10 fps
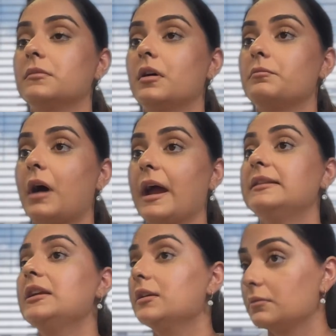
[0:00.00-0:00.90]

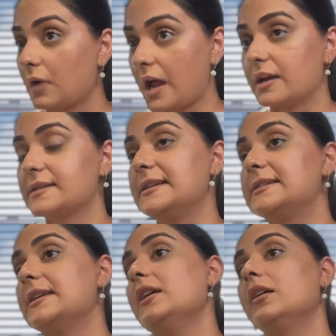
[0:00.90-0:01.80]
the
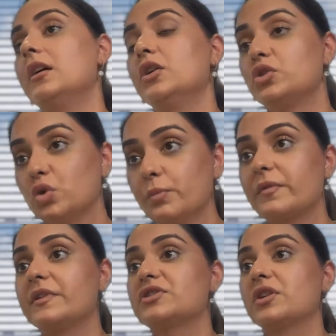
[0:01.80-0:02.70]
IRCC to
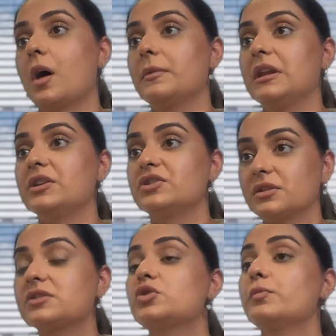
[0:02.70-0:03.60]
provincial
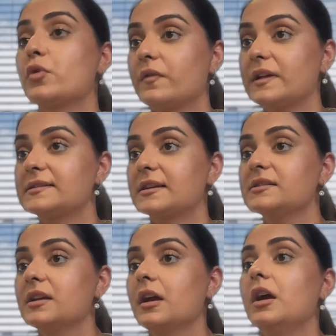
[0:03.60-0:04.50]
nominations to
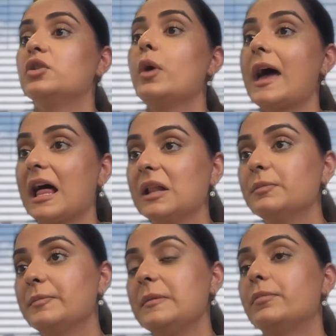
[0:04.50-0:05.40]
provinces to
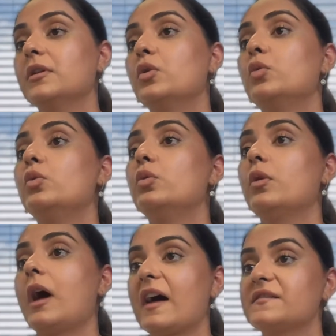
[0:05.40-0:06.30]
help people
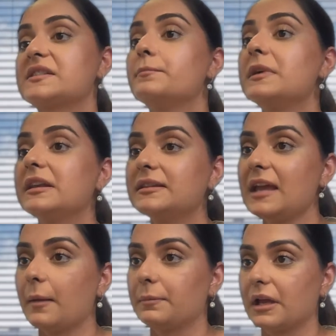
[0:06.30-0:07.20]
who have submitted
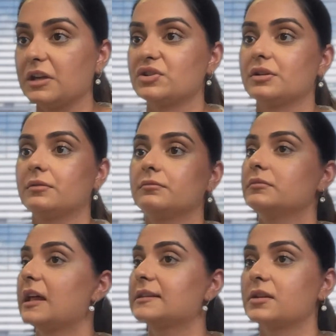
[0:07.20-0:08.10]
the application.
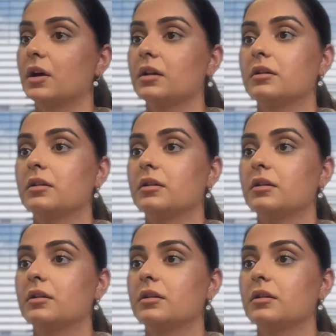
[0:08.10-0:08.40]
That's all.